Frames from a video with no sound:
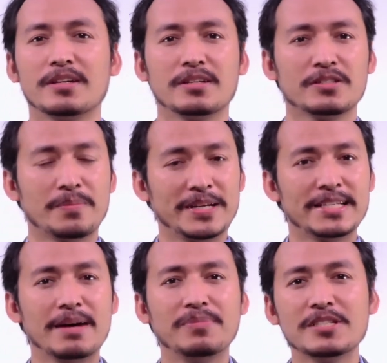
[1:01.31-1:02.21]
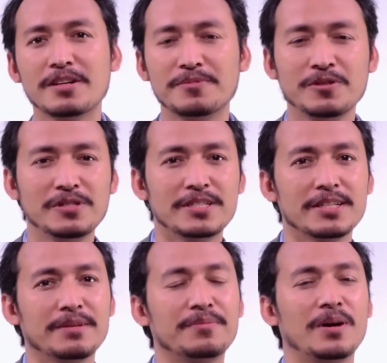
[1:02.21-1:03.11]
some examples of rules
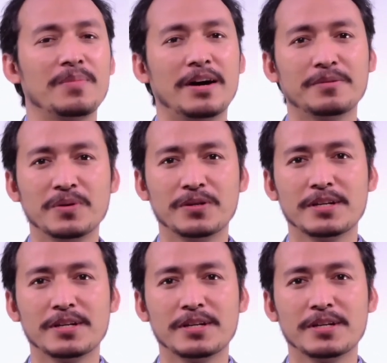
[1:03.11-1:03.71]
from our book.